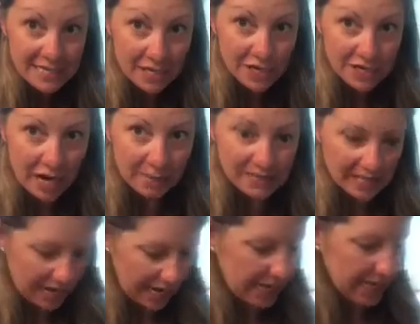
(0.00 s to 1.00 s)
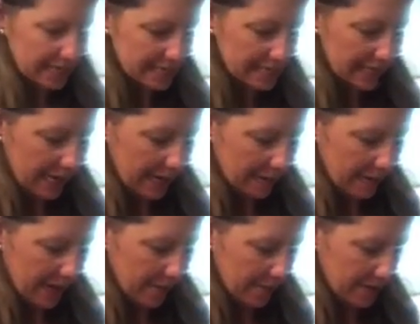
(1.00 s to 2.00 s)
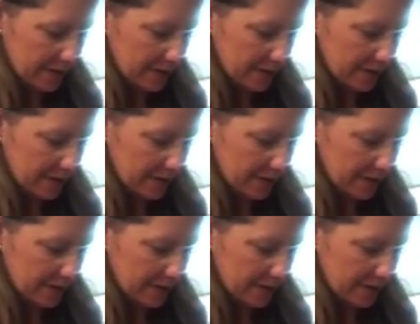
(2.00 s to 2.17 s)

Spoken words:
our job today, is to cut paper,